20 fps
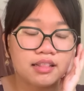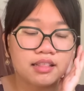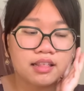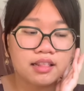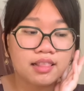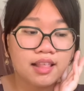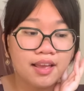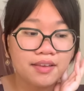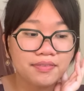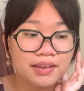
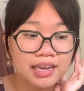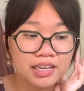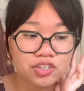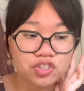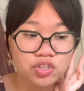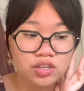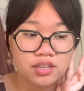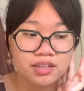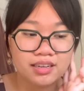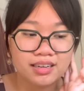live
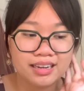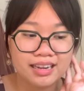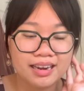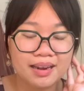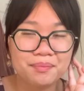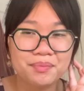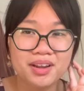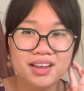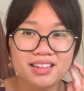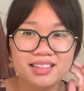action, and
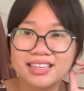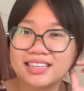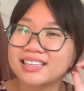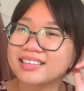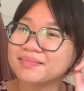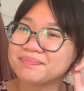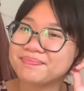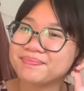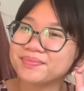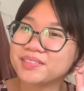I'm not like
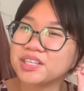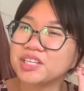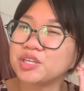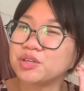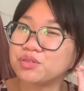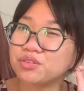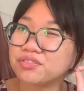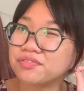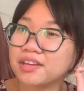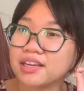a
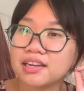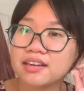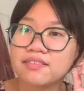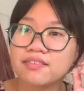huge fan,